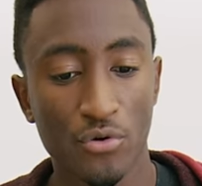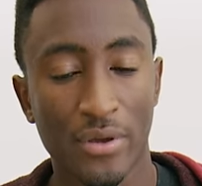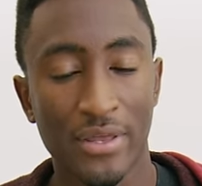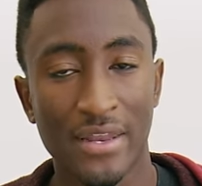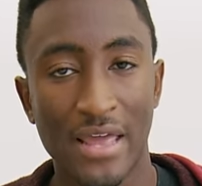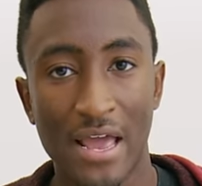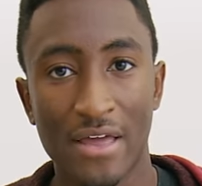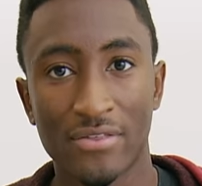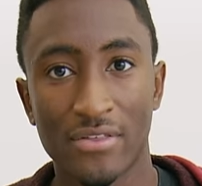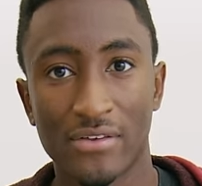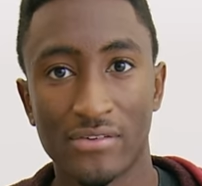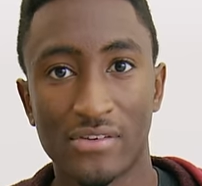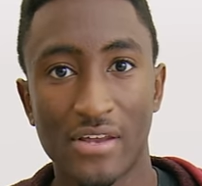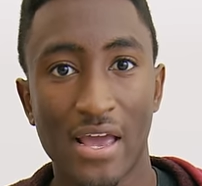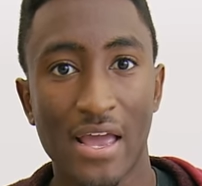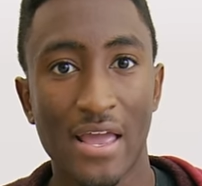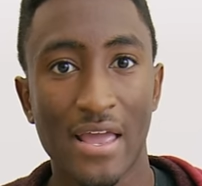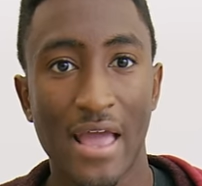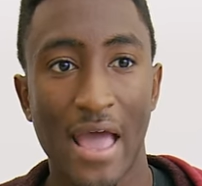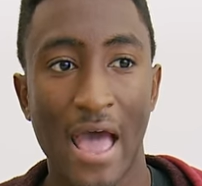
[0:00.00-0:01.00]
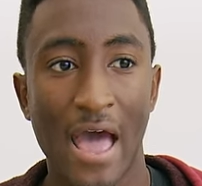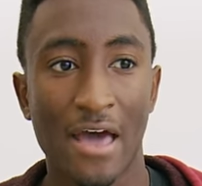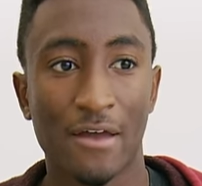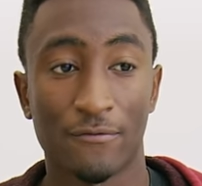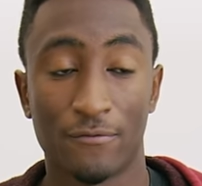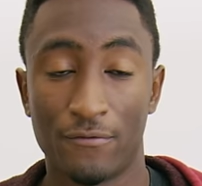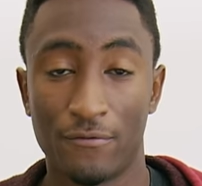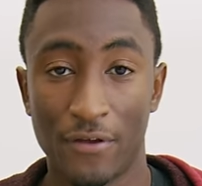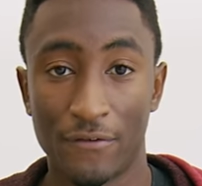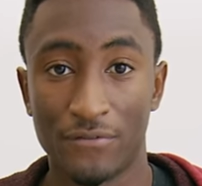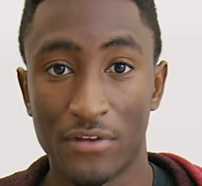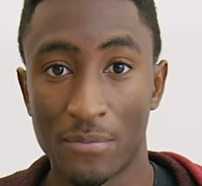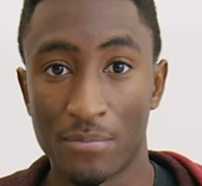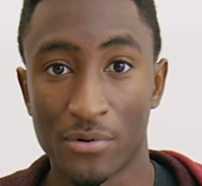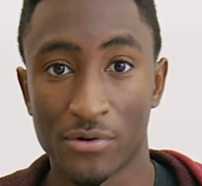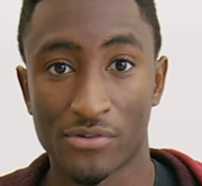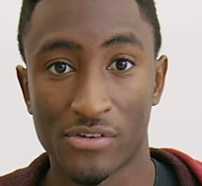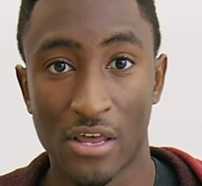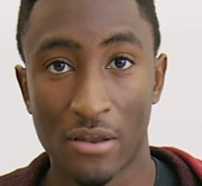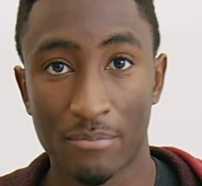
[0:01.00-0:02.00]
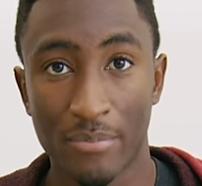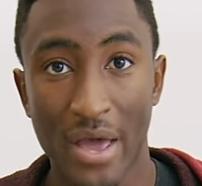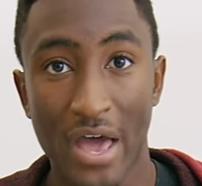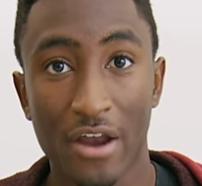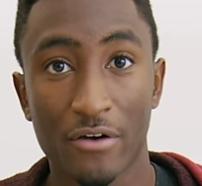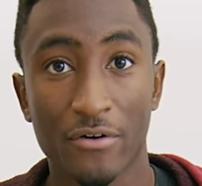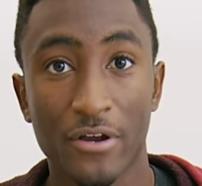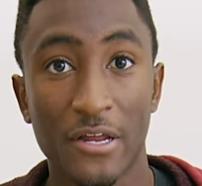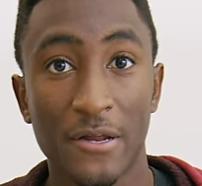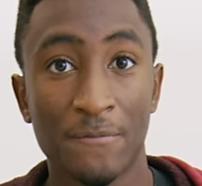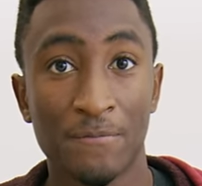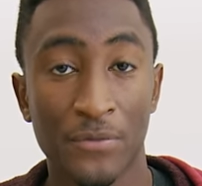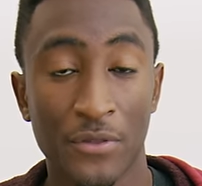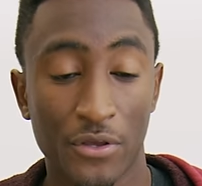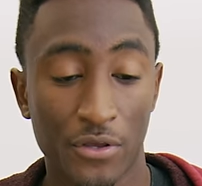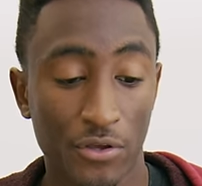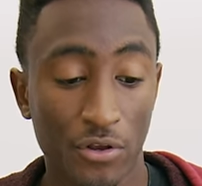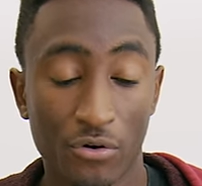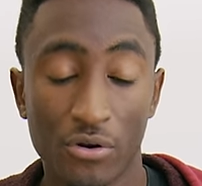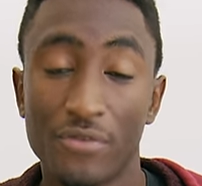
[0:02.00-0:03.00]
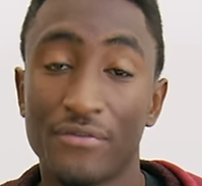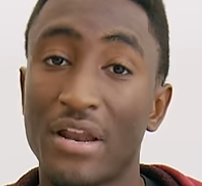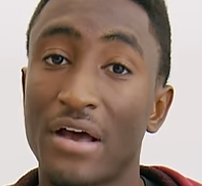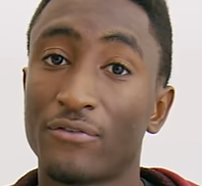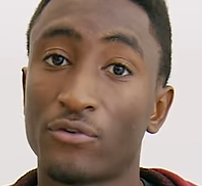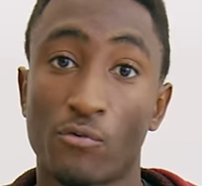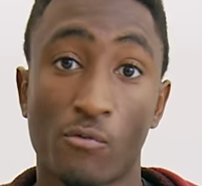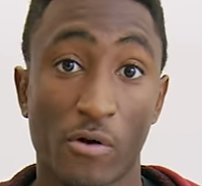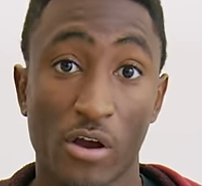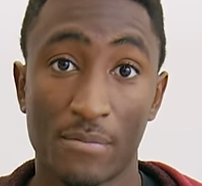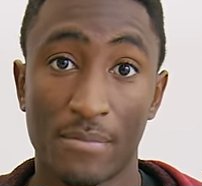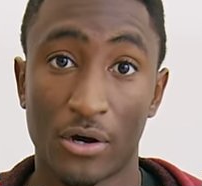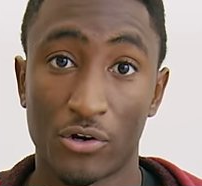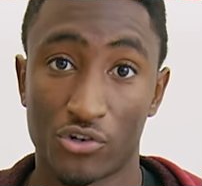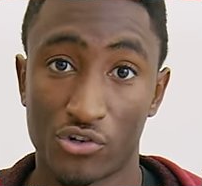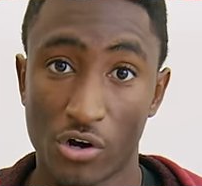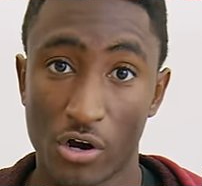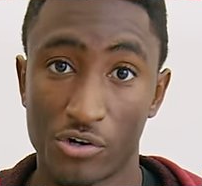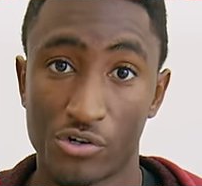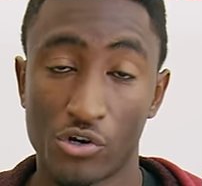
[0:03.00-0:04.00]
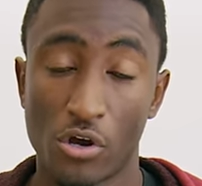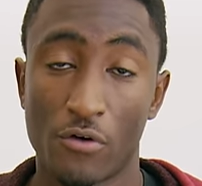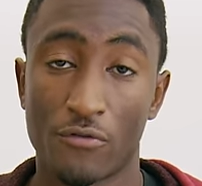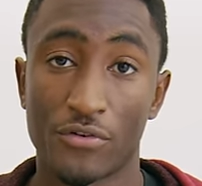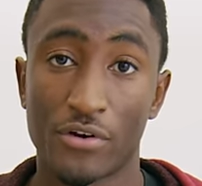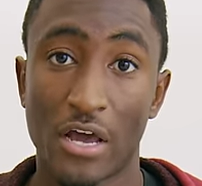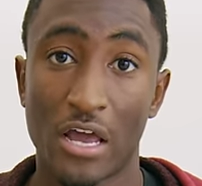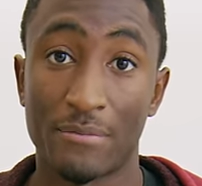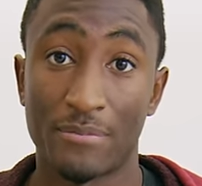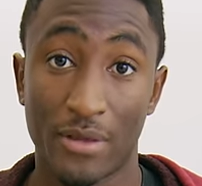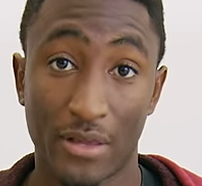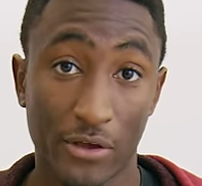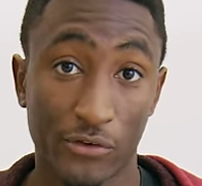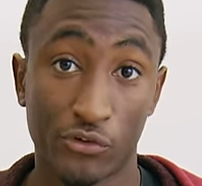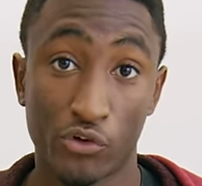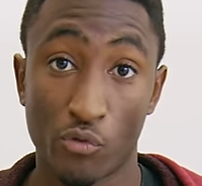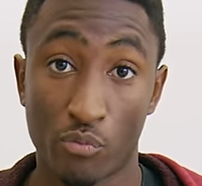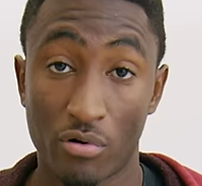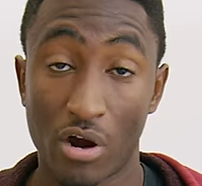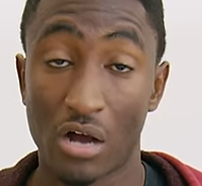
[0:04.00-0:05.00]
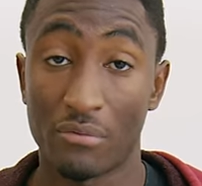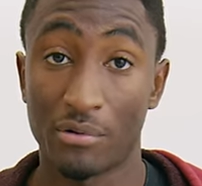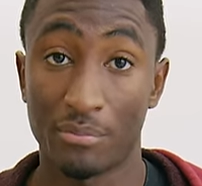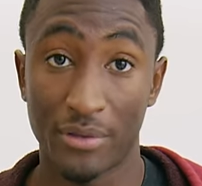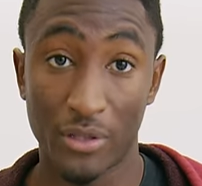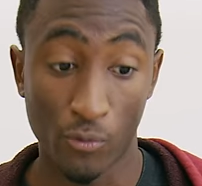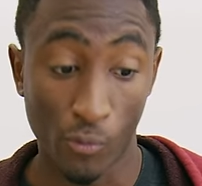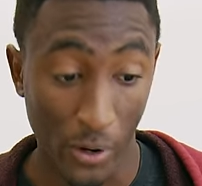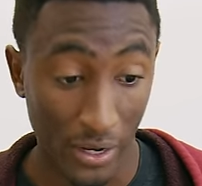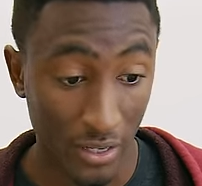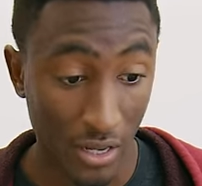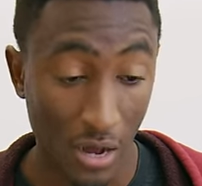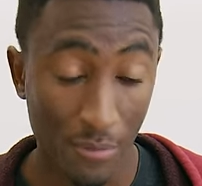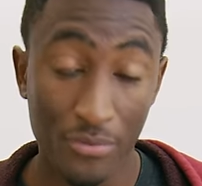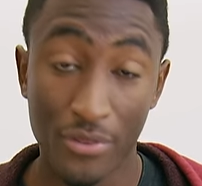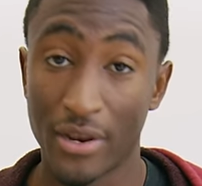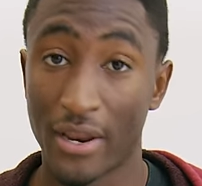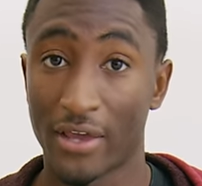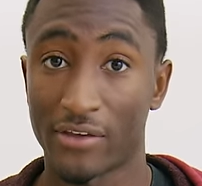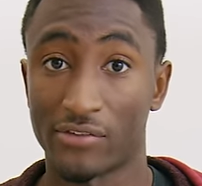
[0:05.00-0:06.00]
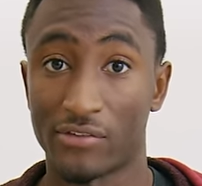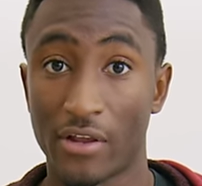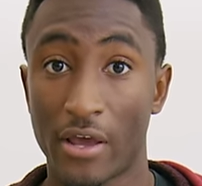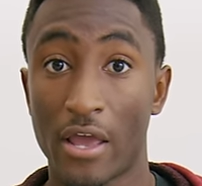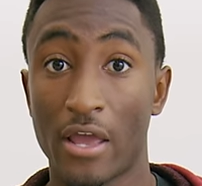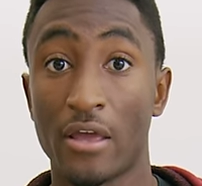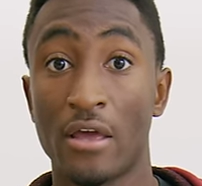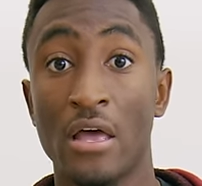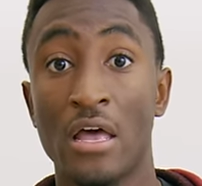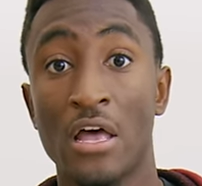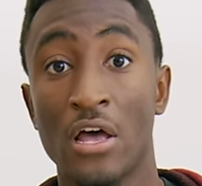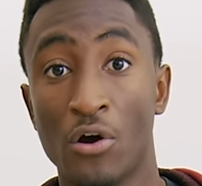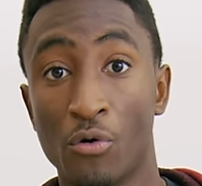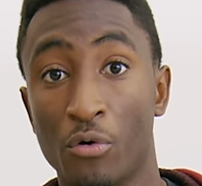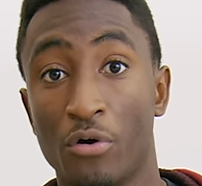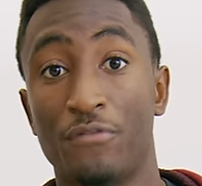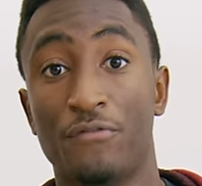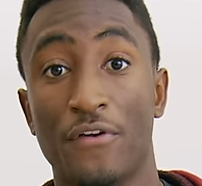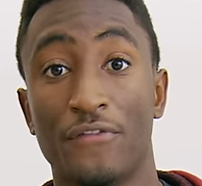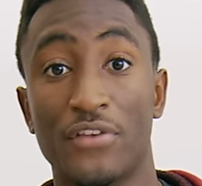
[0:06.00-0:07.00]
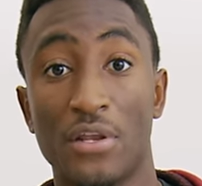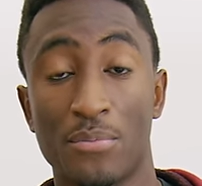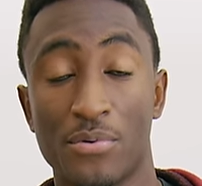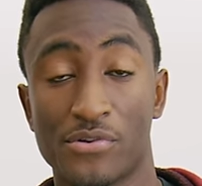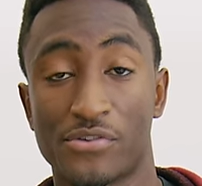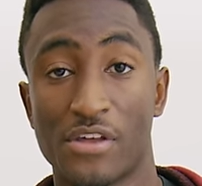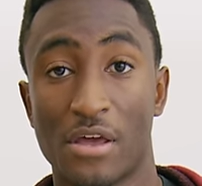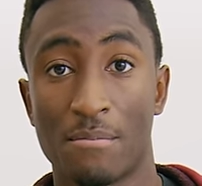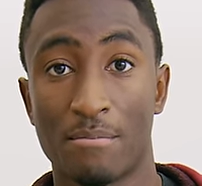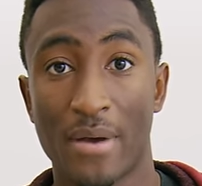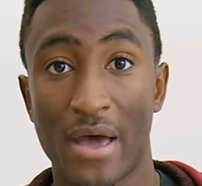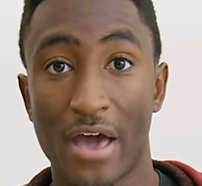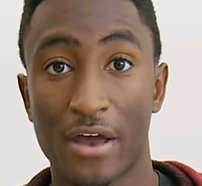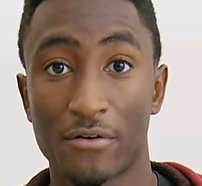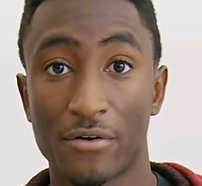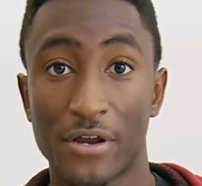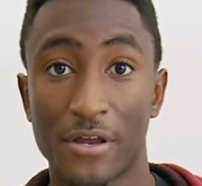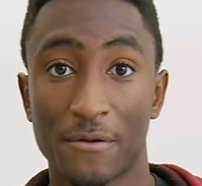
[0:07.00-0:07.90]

who can end the day at 50% battery, you don't even have to worry about charging overnight because you'll probably wake up the next day with 50% battery.